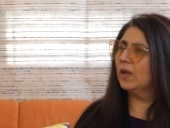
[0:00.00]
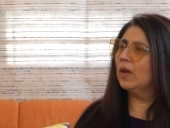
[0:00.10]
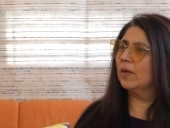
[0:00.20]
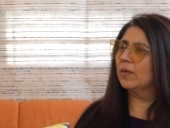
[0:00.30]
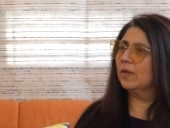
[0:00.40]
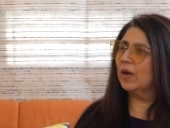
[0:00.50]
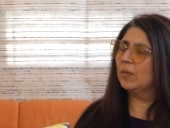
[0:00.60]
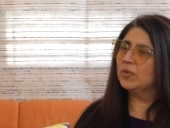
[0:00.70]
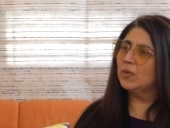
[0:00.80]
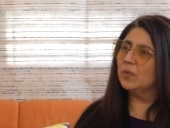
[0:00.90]
in terms of video.
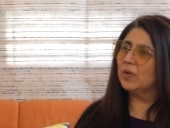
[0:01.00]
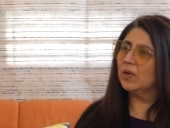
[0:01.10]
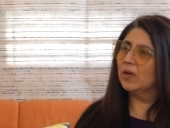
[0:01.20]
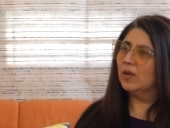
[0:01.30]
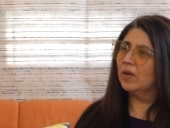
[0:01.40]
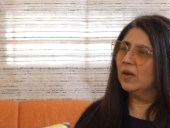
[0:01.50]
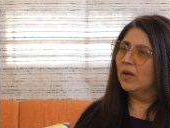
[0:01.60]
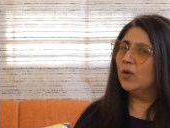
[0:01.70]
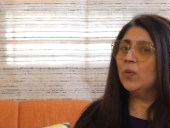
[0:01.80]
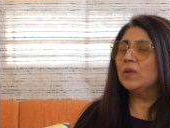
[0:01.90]
Absolutely. Yeah.
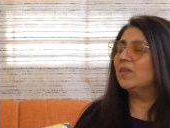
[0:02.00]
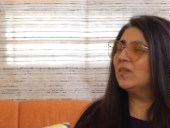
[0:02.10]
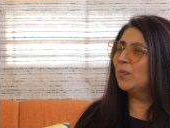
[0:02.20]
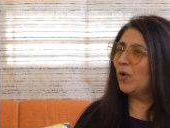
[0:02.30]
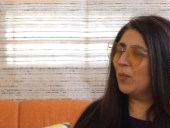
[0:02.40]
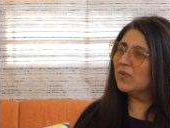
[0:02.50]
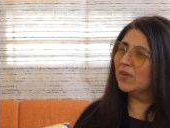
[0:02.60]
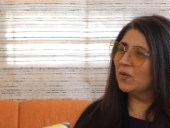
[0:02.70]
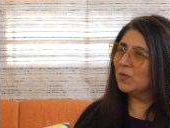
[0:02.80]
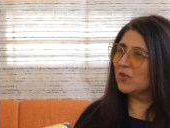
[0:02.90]
No, it's a promising new